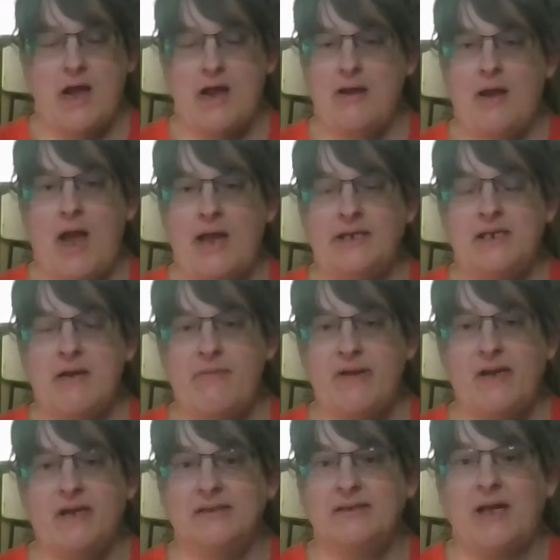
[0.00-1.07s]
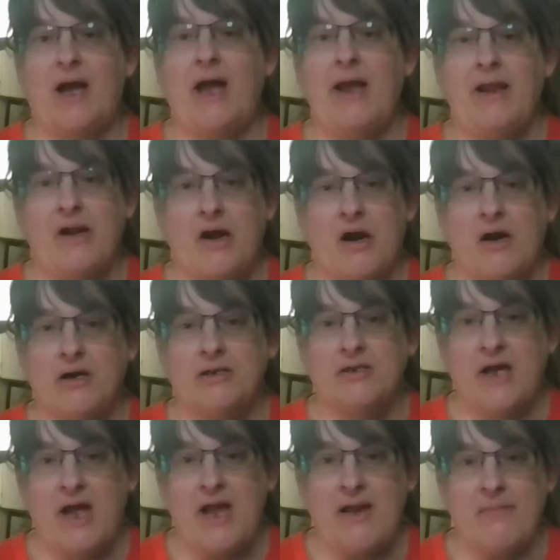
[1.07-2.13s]
I, I did because I had a hard
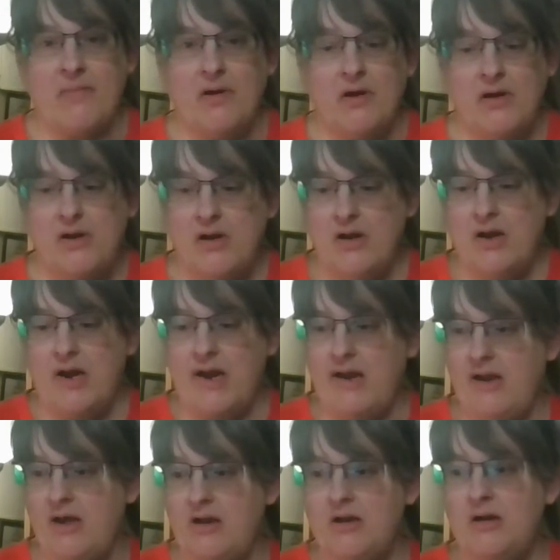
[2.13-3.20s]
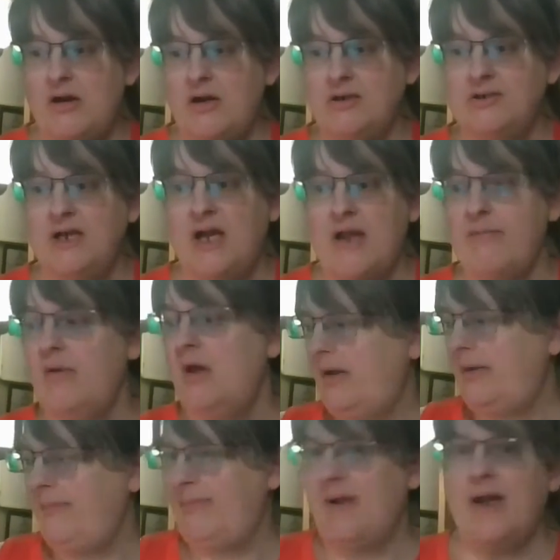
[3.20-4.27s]
time. I had a hard time.
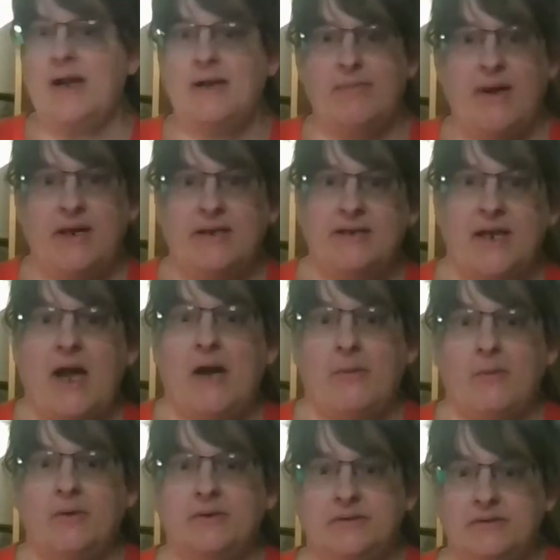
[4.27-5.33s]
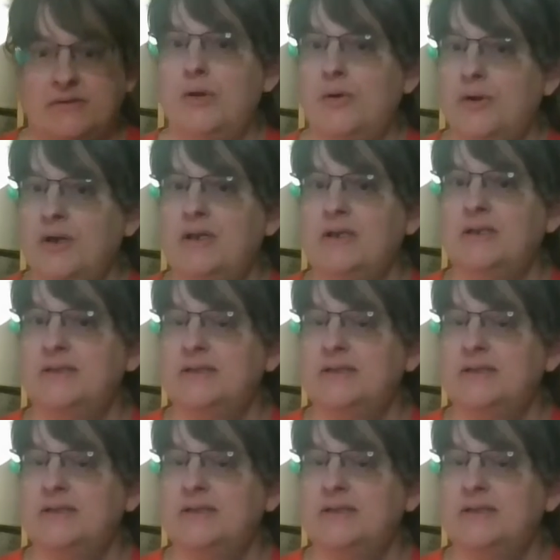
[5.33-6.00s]
And back in my day, I was learning